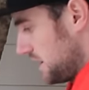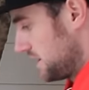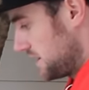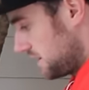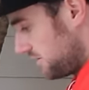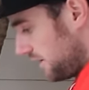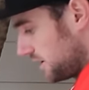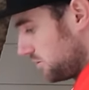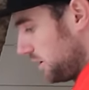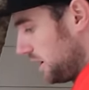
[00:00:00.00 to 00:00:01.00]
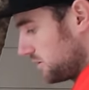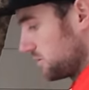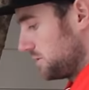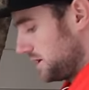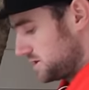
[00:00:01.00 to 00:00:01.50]
And then the final part
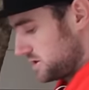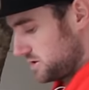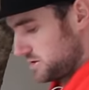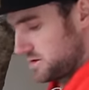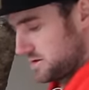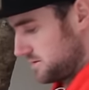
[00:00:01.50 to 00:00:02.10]
would be to